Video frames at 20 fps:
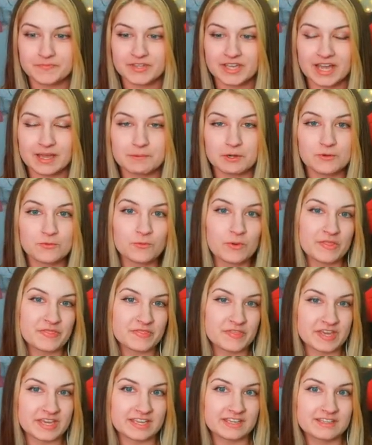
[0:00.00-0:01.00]
I bought one
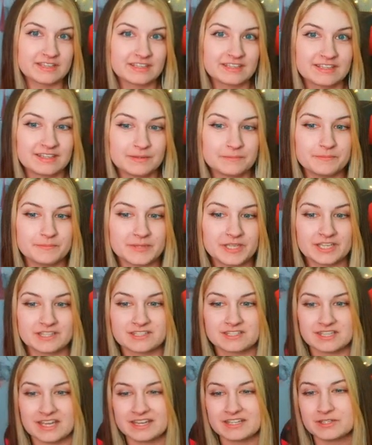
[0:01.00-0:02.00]
thing
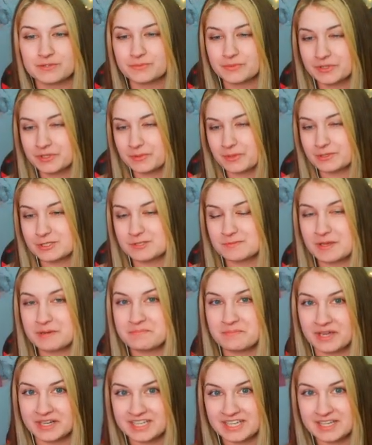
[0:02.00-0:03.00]
because I didn't really want to spend
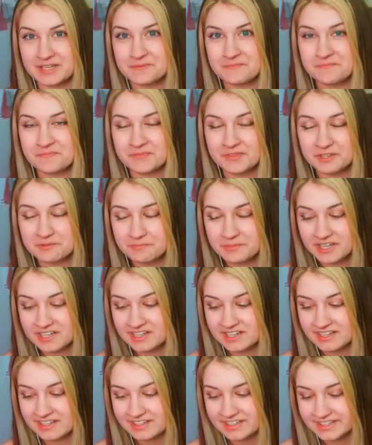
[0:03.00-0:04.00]
money, but
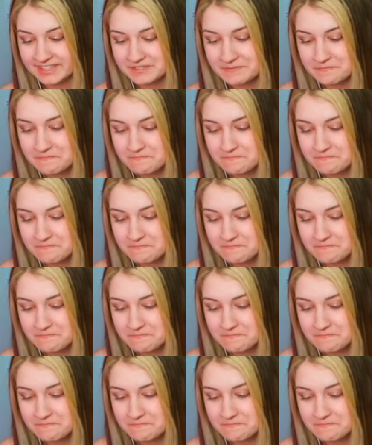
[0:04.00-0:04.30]
uh,